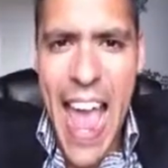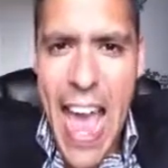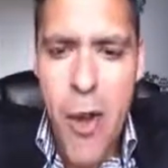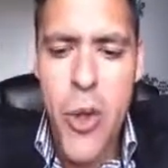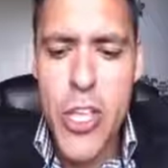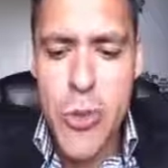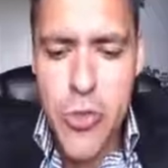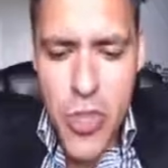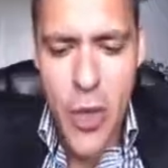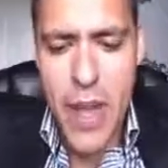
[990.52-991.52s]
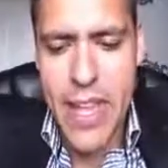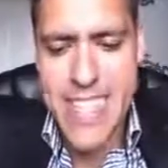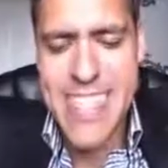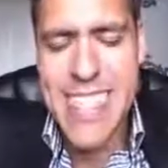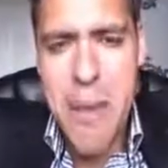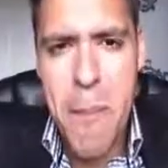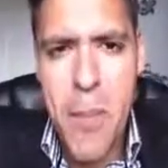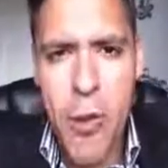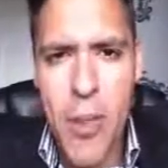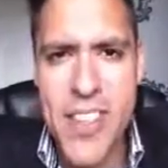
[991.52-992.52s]
how you do it.
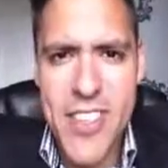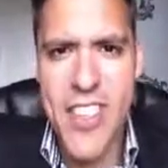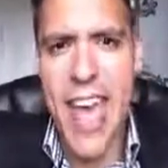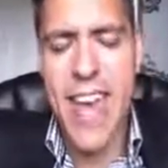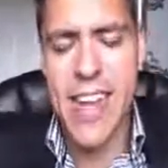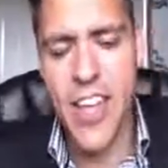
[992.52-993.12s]
Simple as that.